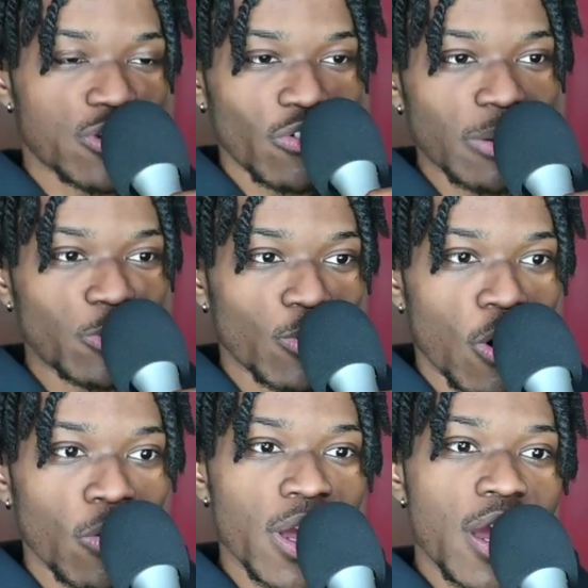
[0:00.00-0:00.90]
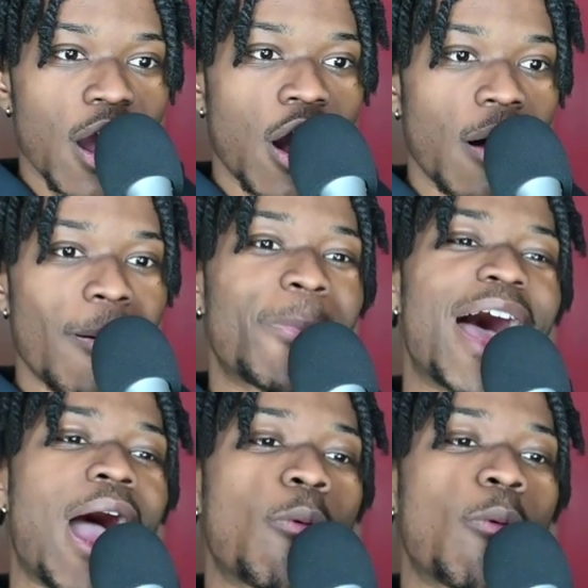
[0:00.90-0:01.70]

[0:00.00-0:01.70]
Don't get me wrong, uh, but I,